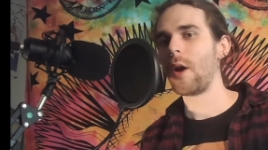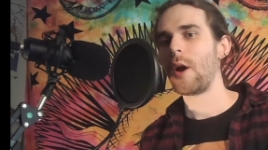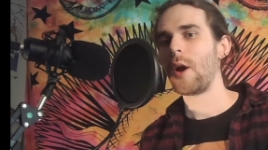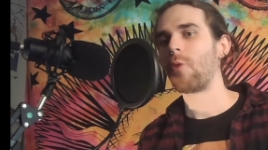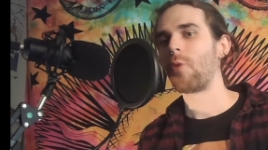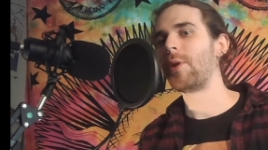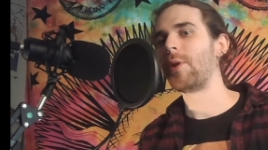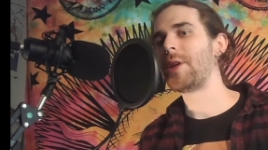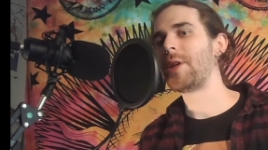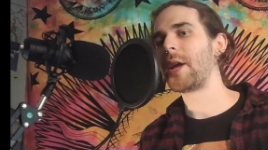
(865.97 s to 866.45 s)

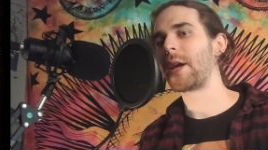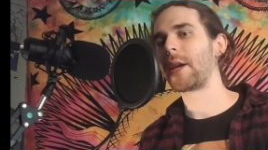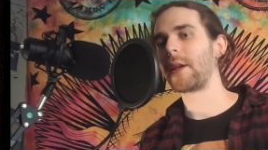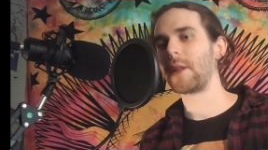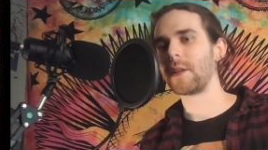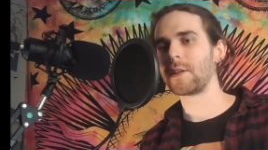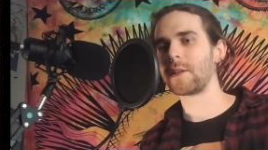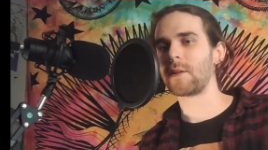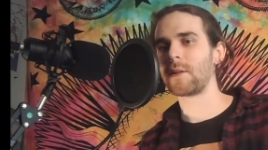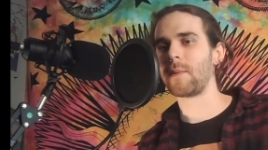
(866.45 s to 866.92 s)

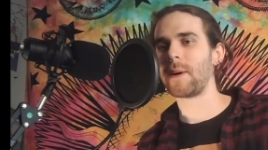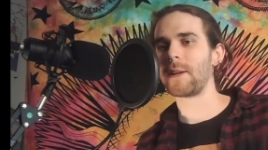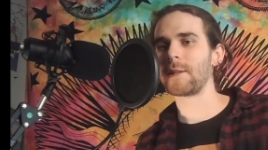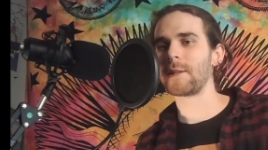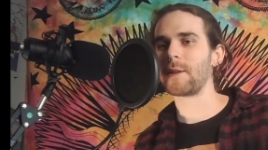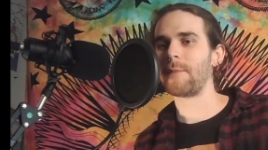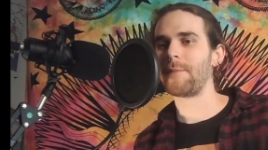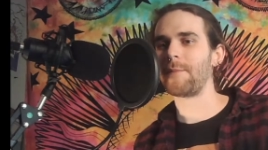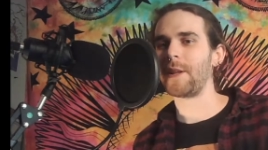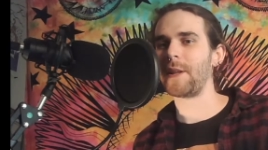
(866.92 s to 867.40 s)
ridiculous about
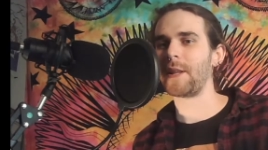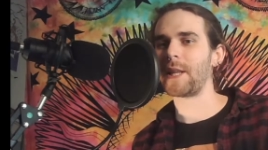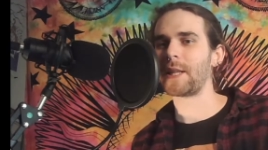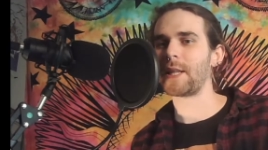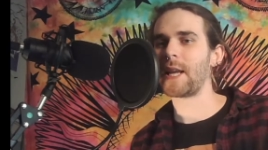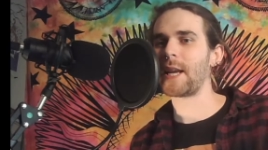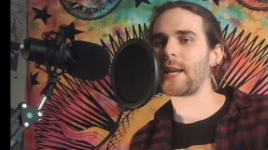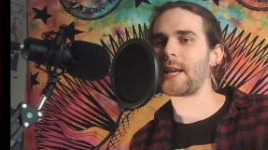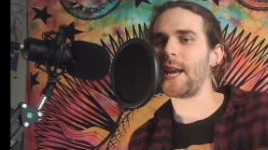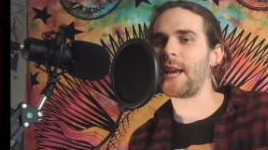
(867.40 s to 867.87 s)
something that
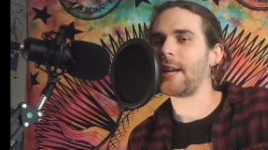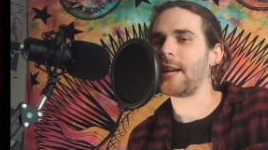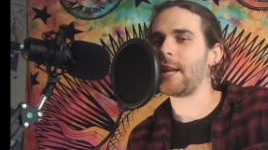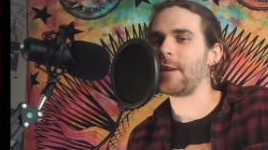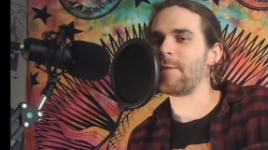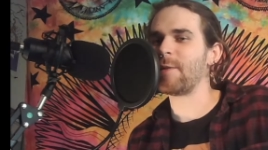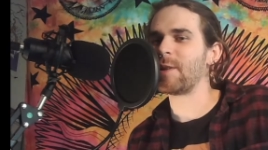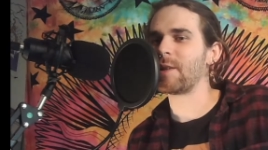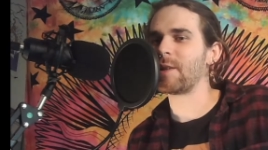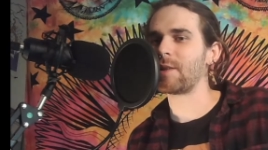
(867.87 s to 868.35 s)
they can't
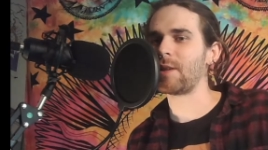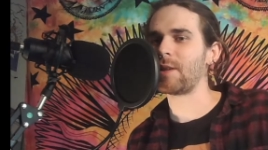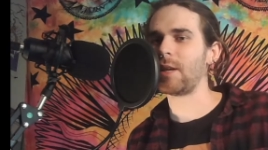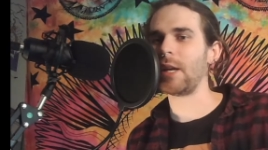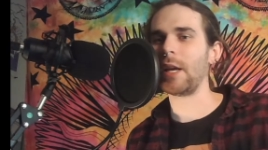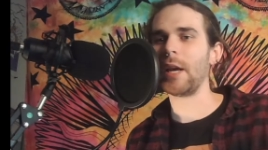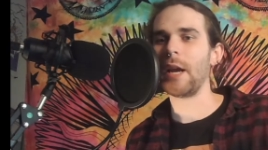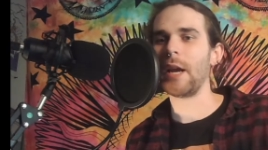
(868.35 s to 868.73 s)
even see,